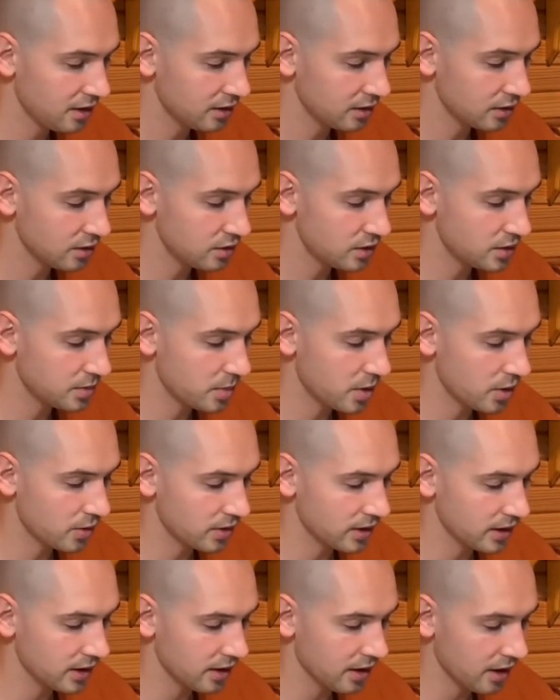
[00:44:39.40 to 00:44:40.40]

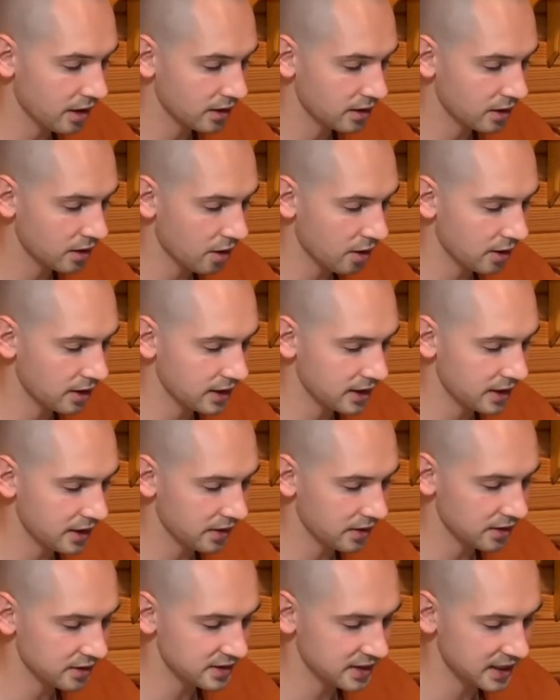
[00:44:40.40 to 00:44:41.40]
loose-spoken, unguarded in
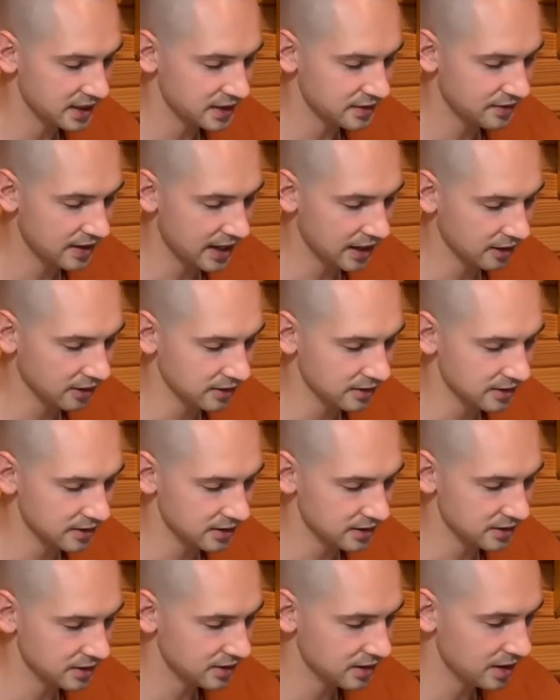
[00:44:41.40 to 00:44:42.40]
their sense
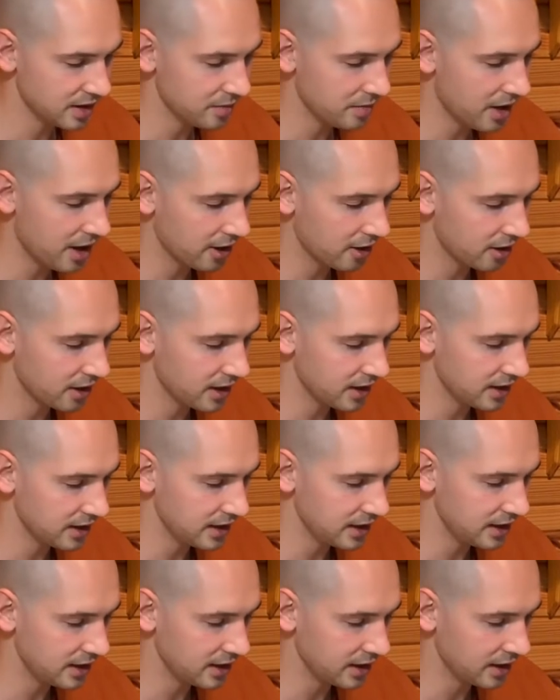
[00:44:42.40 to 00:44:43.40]
faculties, immoderate in
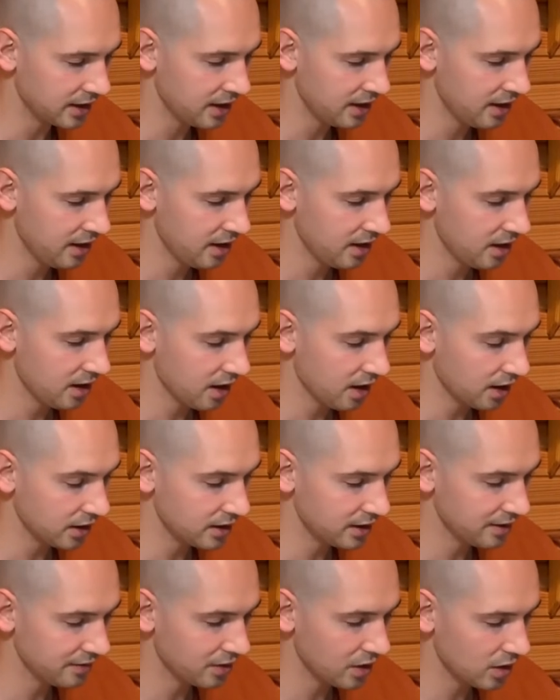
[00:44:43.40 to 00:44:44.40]
eating,
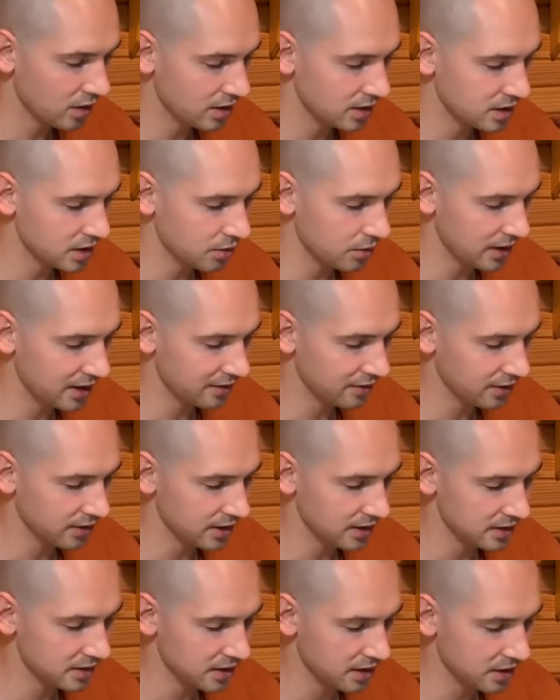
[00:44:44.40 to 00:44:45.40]
undevoted to
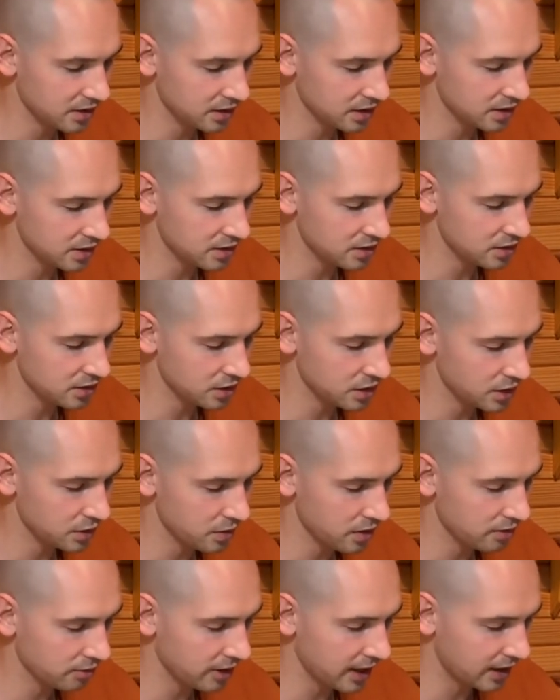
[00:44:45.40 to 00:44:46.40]
wakefulness, unconcerned
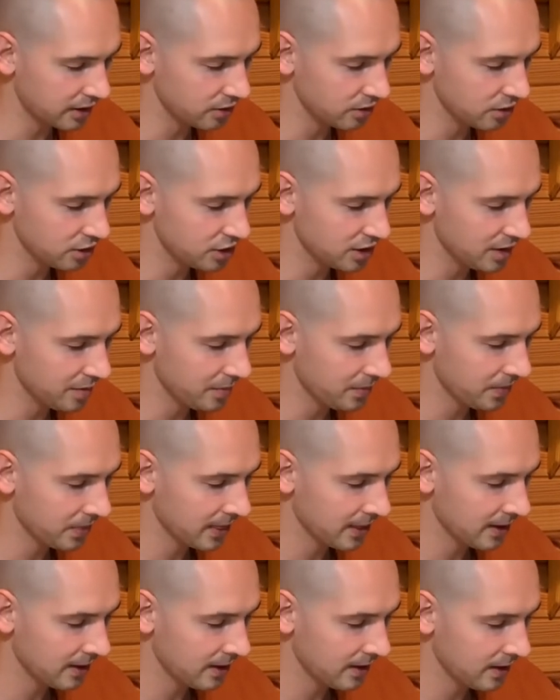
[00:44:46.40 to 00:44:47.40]
with recluseship,
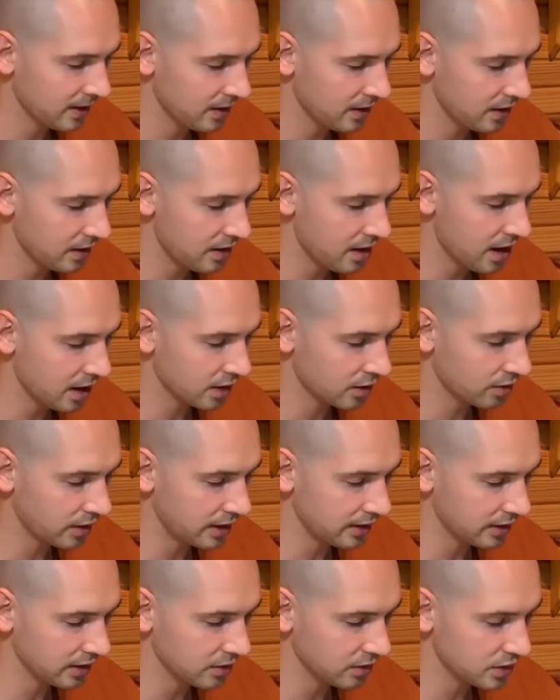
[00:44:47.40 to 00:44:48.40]
not
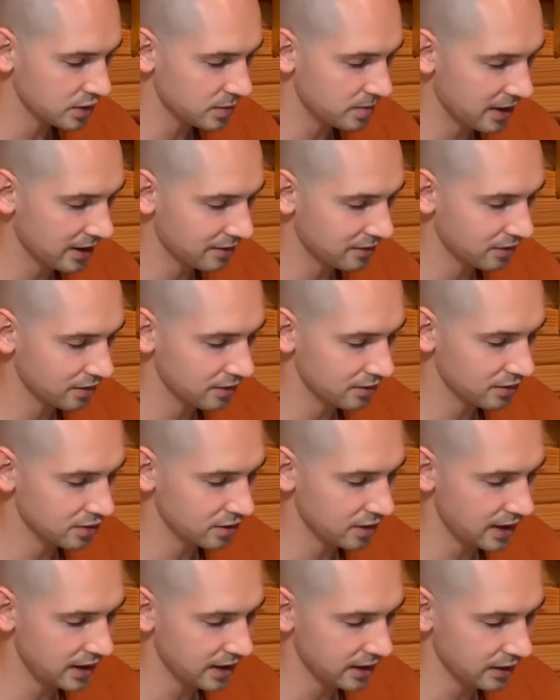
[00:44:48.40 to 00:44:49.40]
greatly respectful of
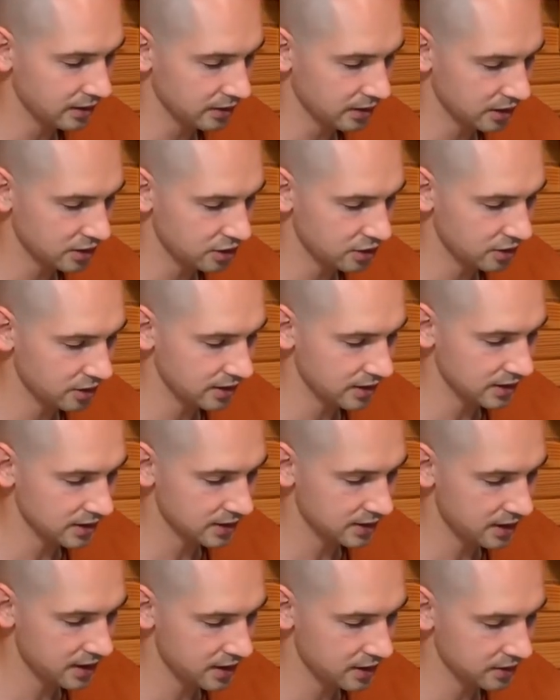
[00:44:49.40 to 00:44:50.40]
training, luxurious,
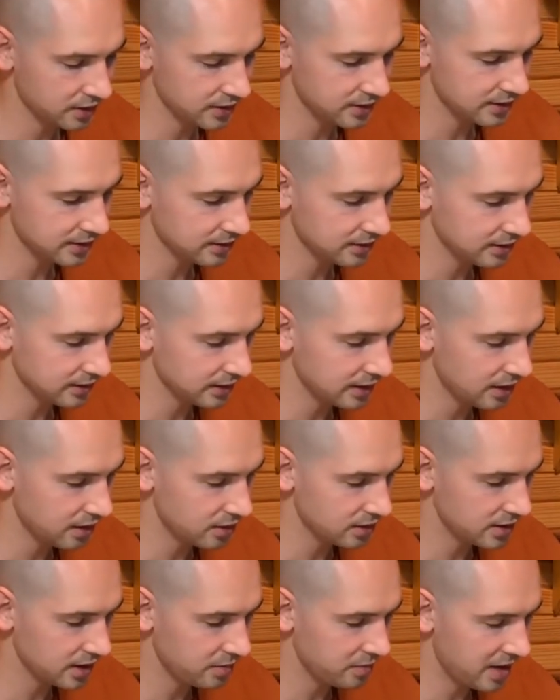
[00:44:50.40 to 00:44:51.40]
careless,
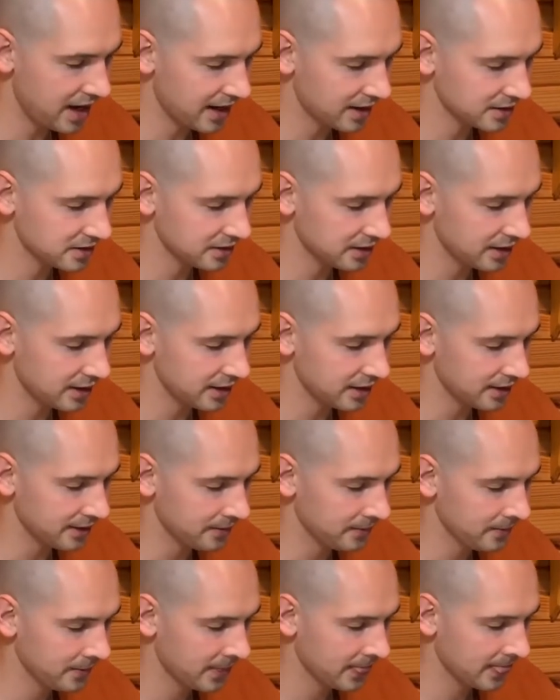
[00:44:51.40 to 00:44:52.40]
leaders in backsliding,